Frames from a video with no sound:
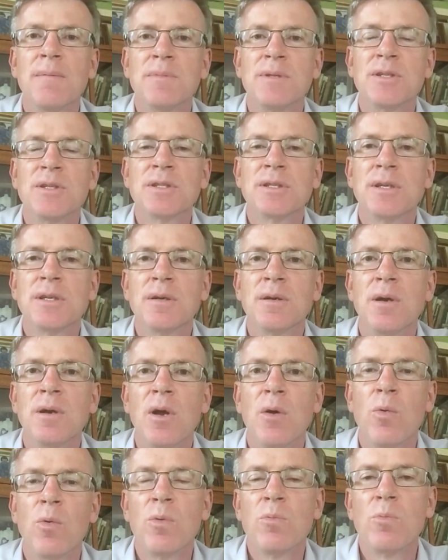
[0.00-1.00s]
just
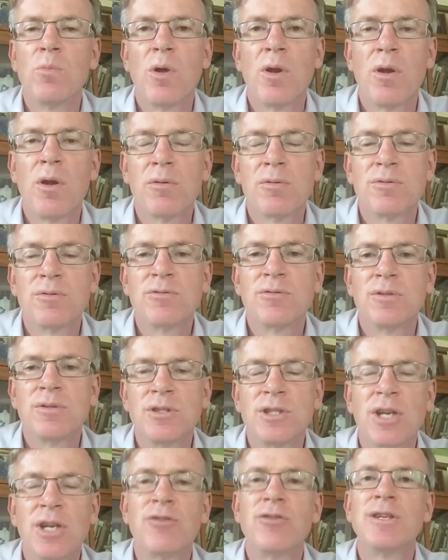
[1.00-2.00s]
one other
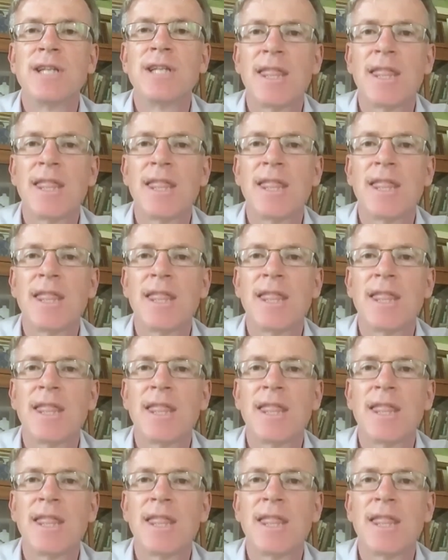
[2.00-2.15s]
general